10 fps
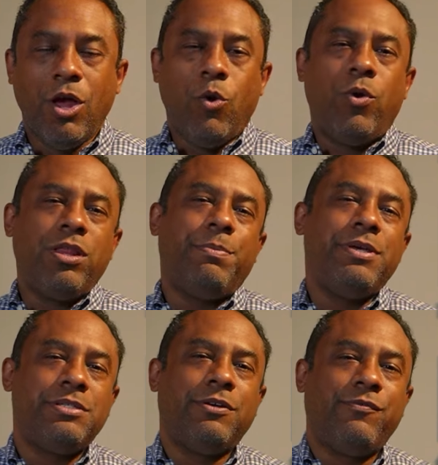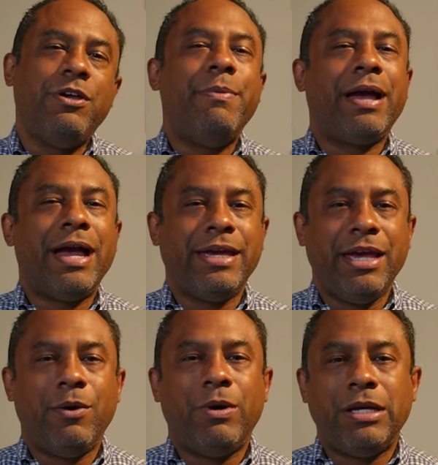One of the pieces of feedback I
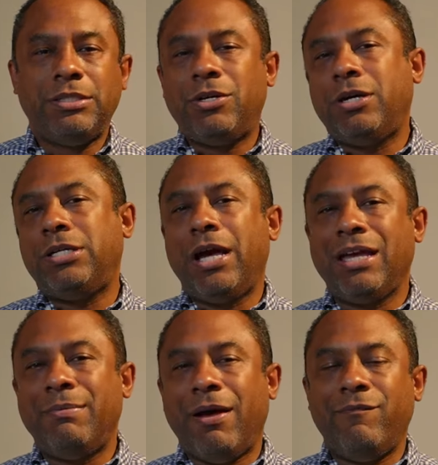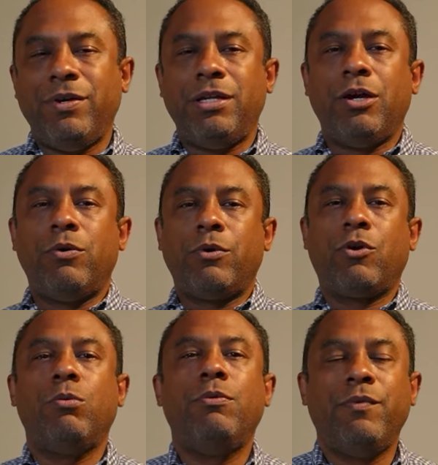get when I start talking about video and recruitment